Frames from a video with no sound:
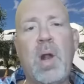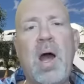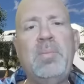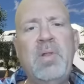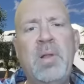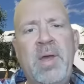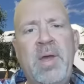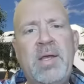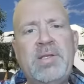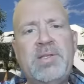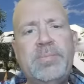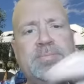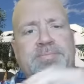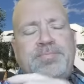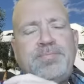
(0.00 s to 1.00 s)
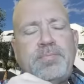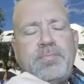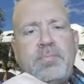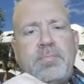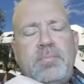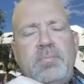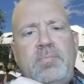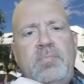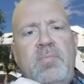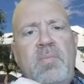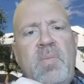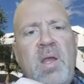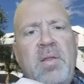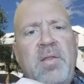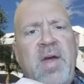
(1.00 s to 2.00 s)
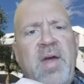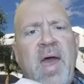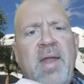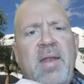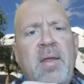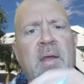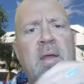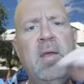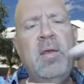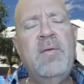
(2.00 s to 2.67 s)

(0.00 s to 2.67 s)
the problem is that